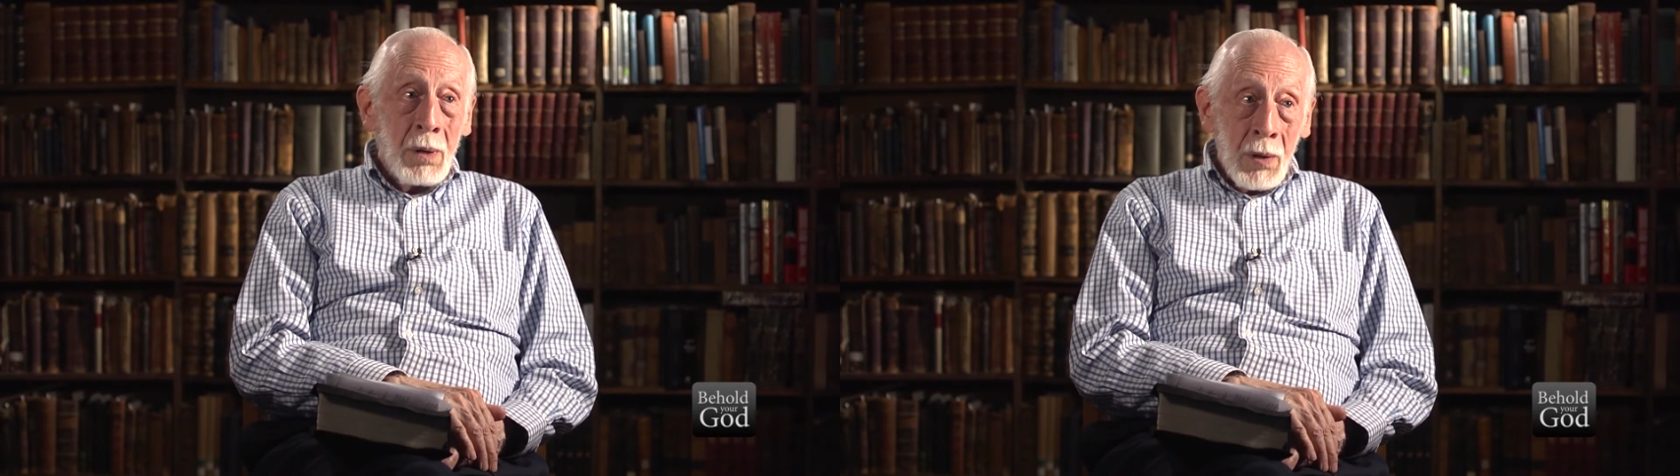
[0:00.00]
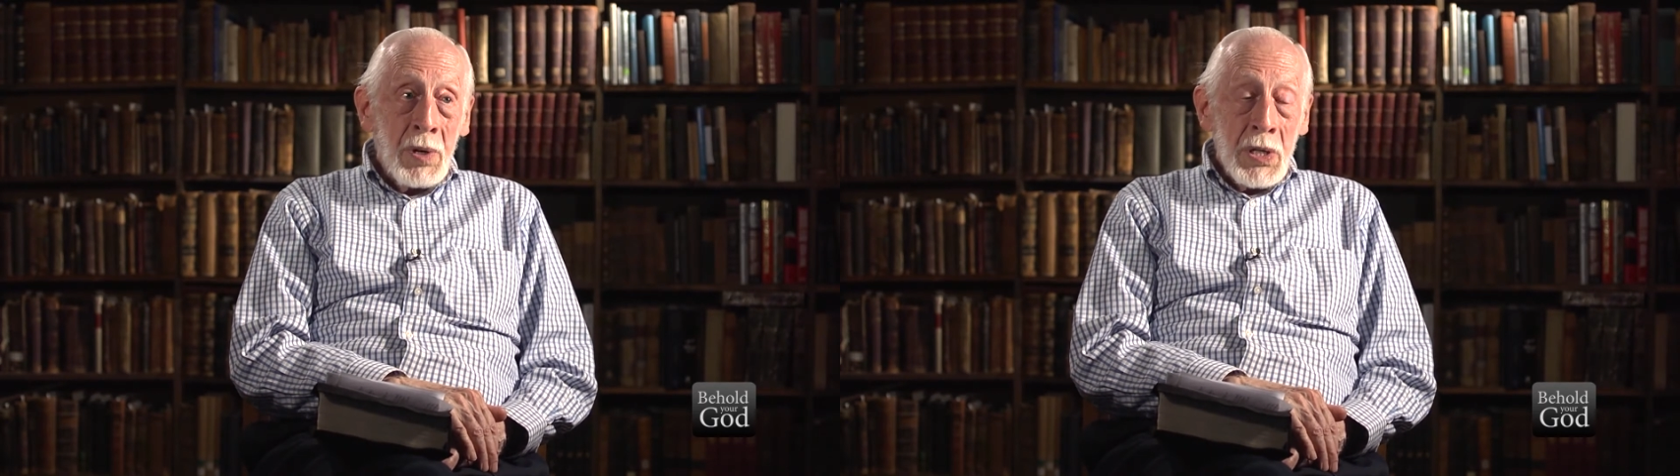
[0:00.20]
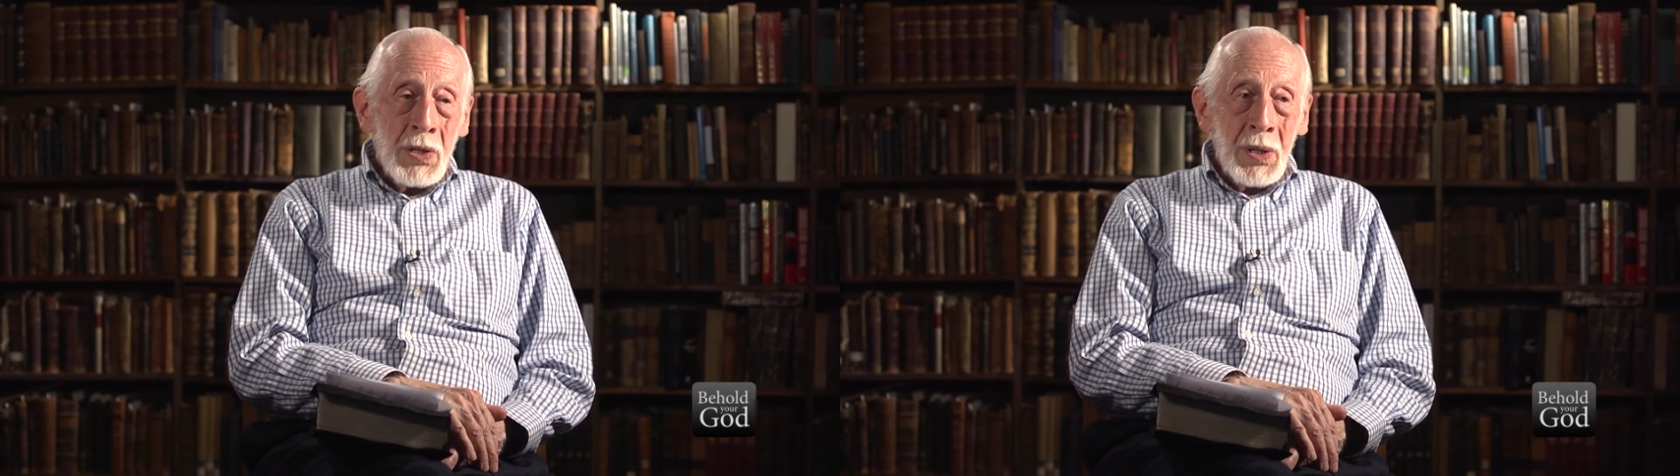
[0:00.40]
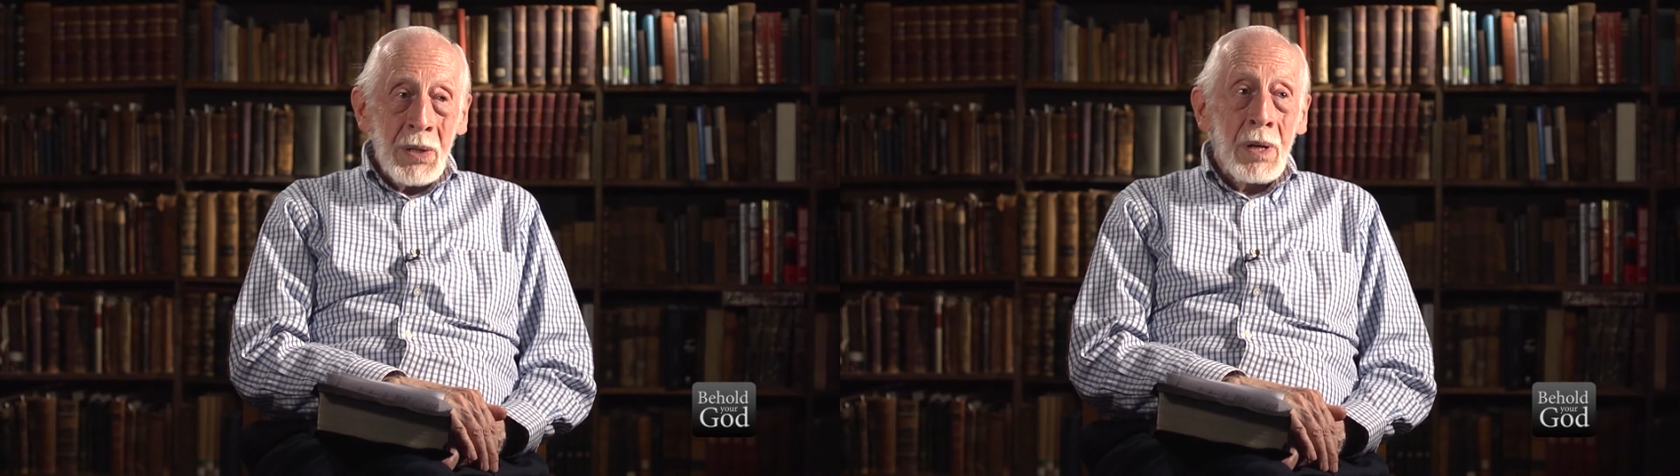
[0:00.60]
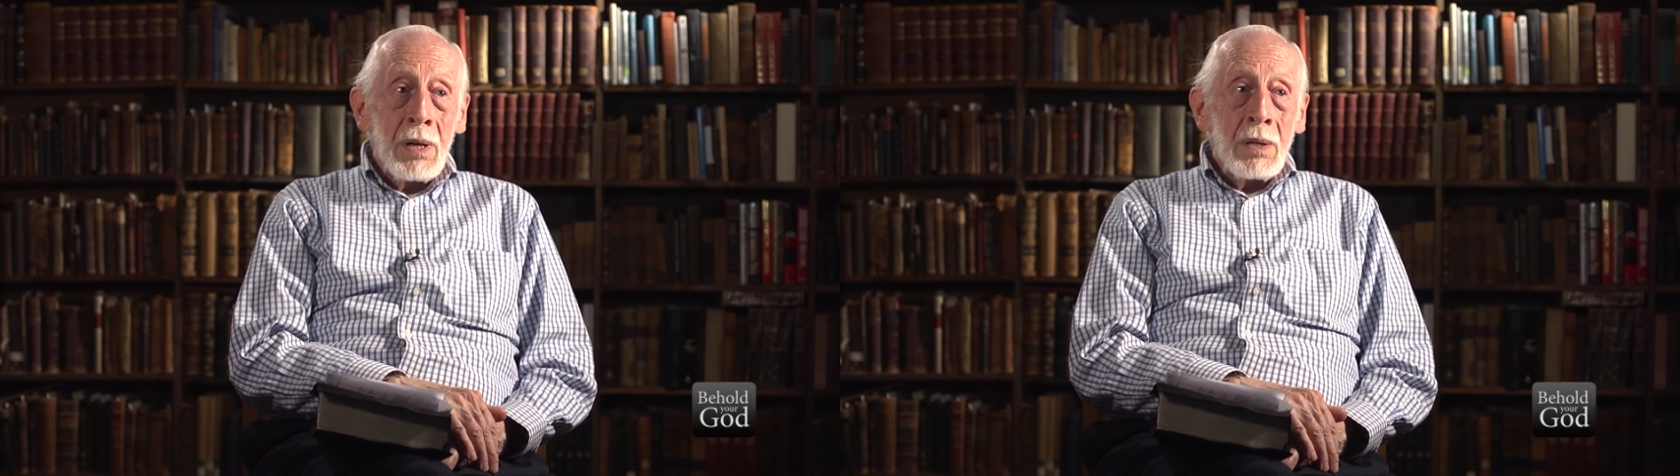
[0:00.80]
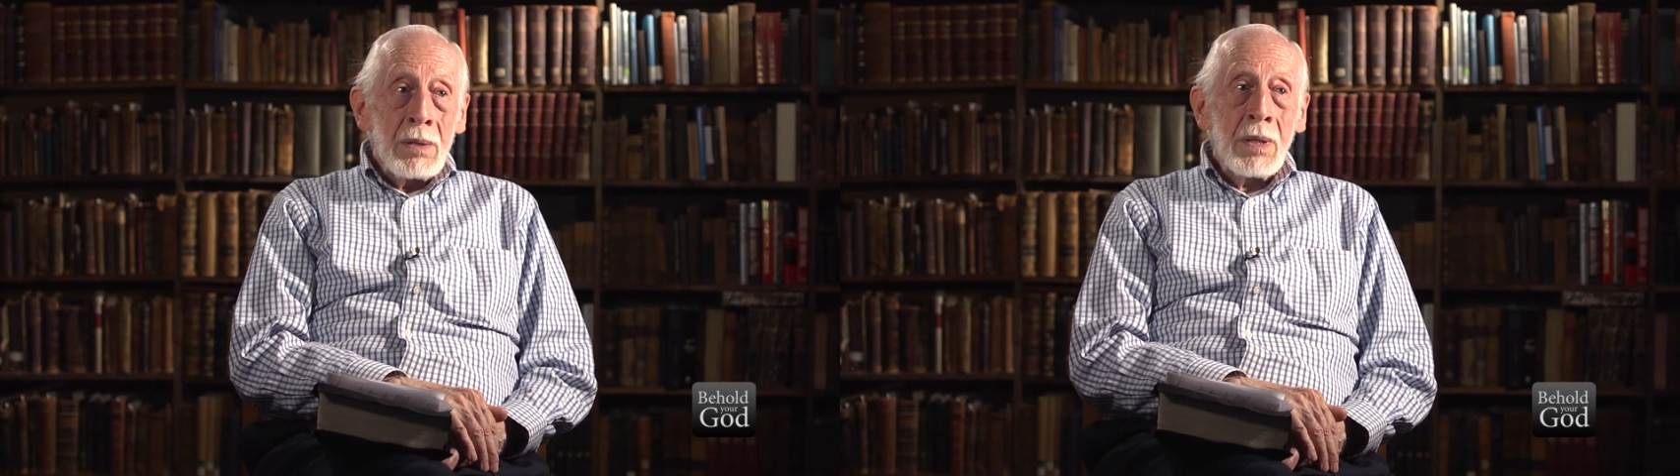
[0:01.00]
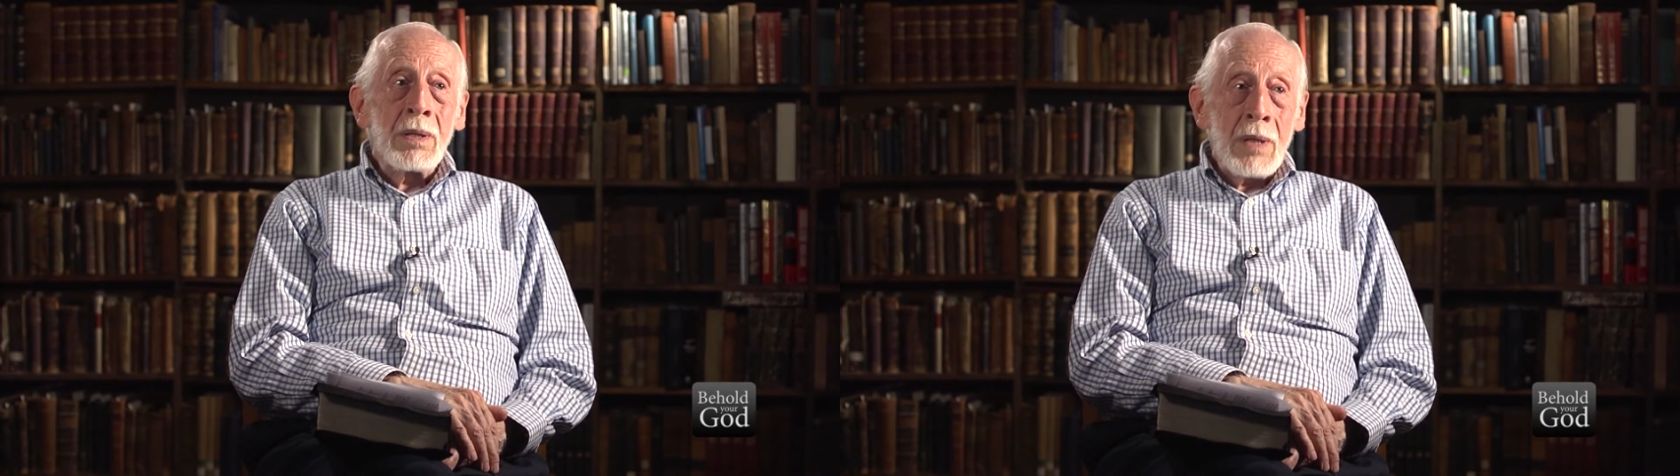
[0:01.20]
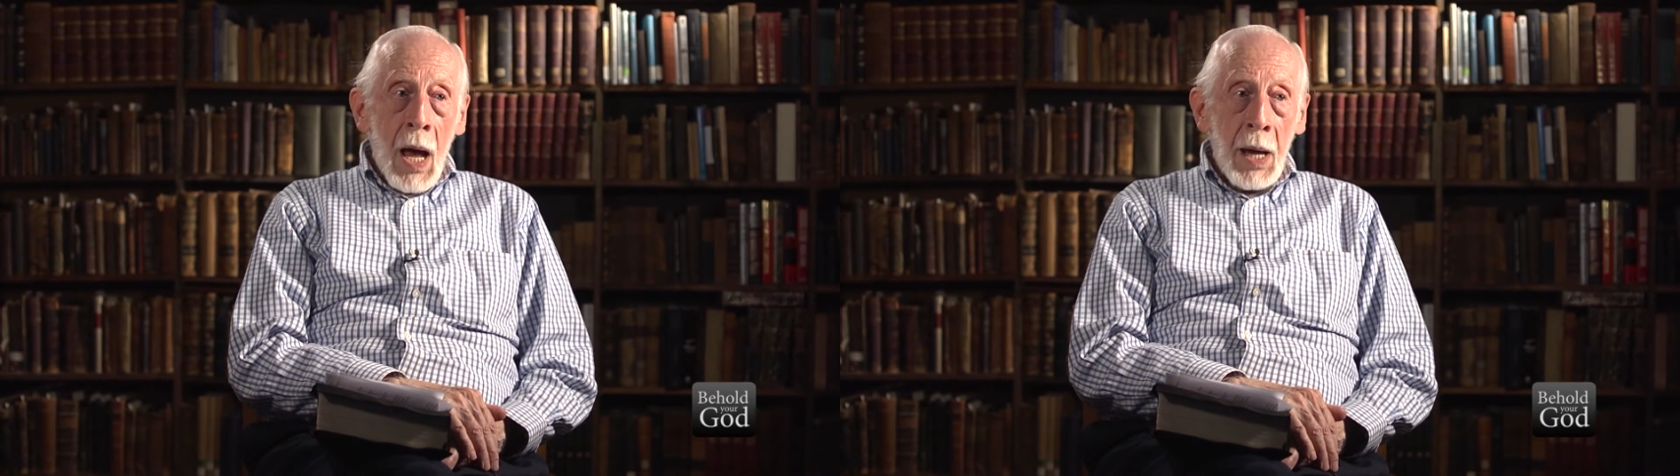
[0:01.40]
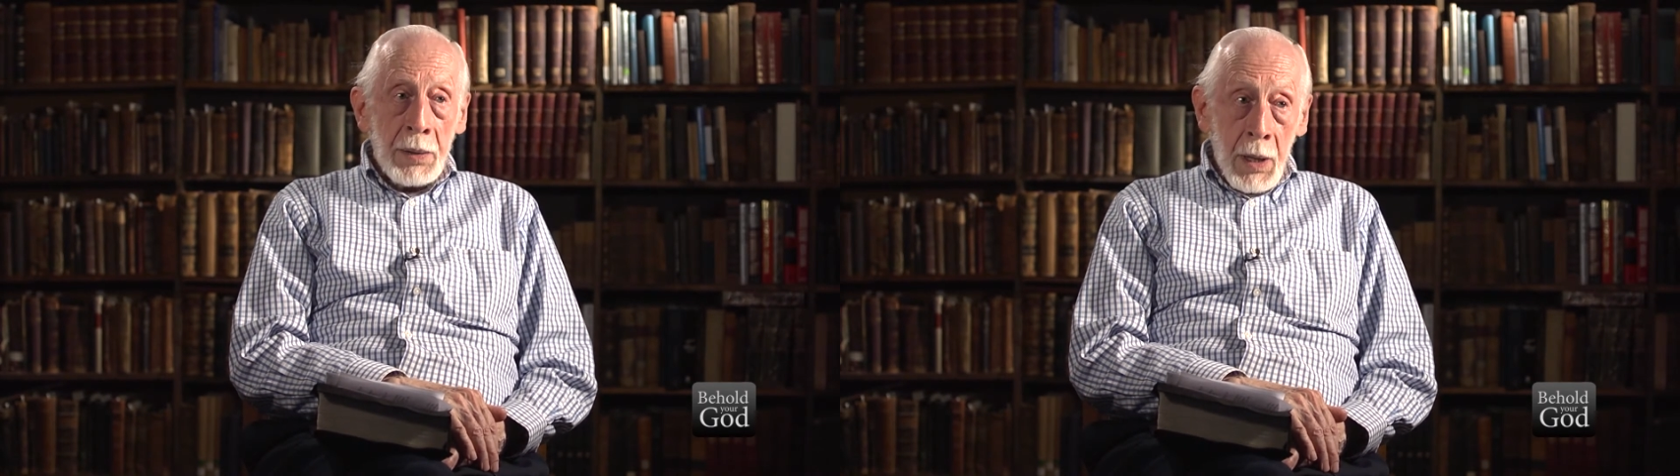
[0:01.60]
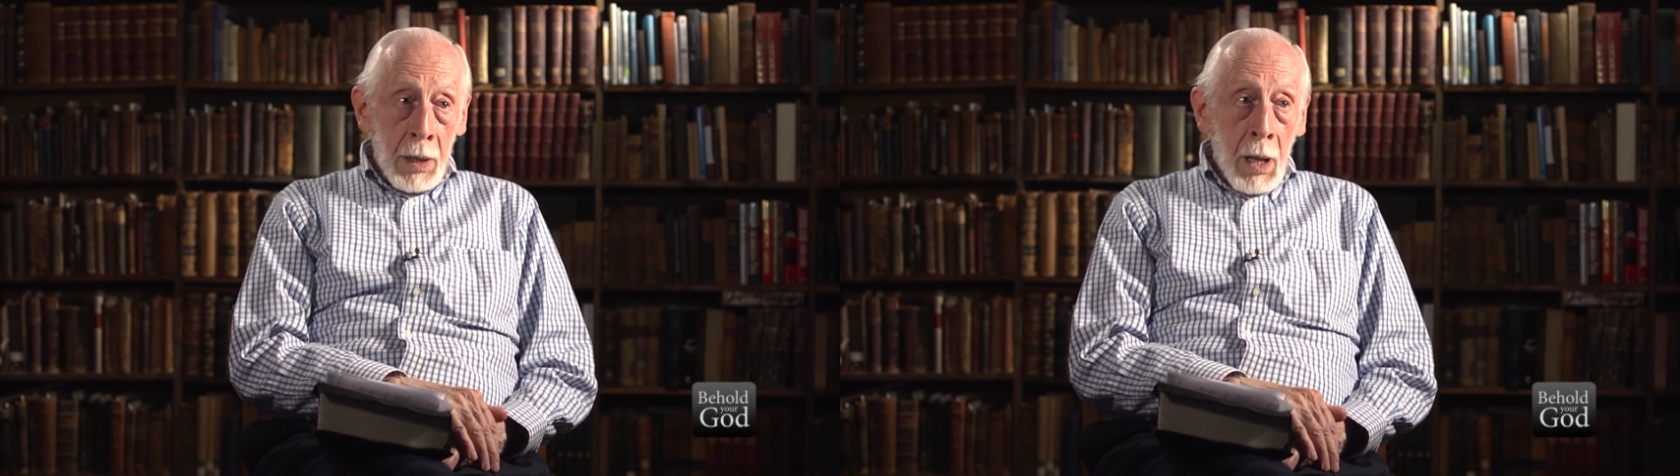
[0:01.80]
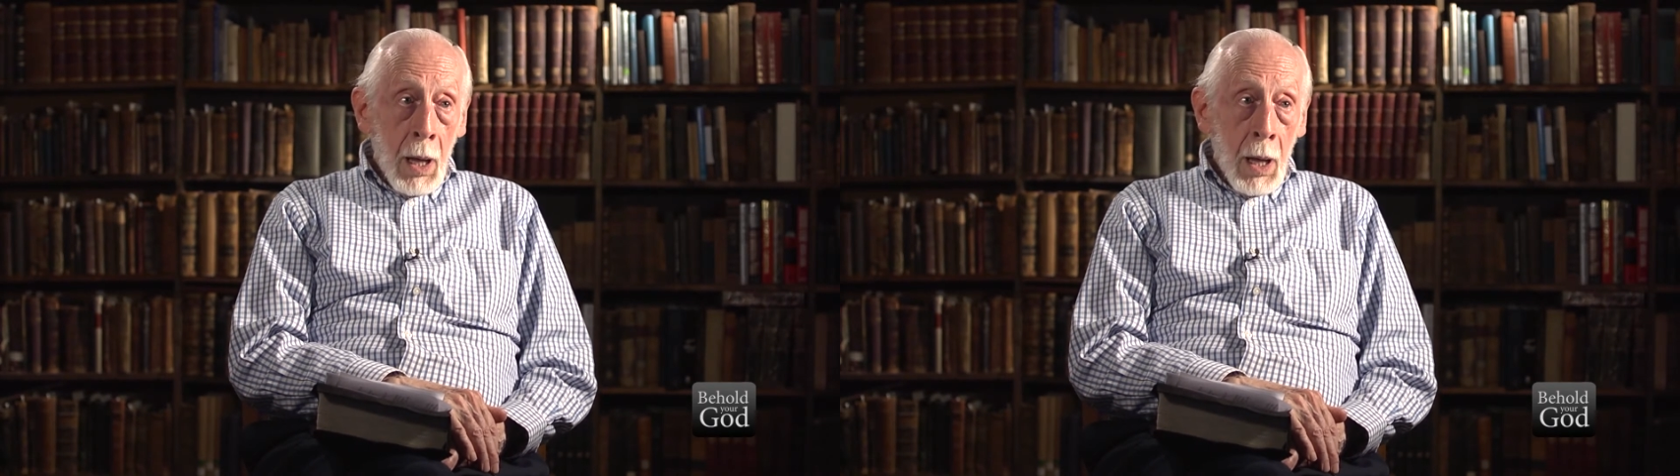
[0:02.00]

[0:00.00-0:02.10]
Christian society.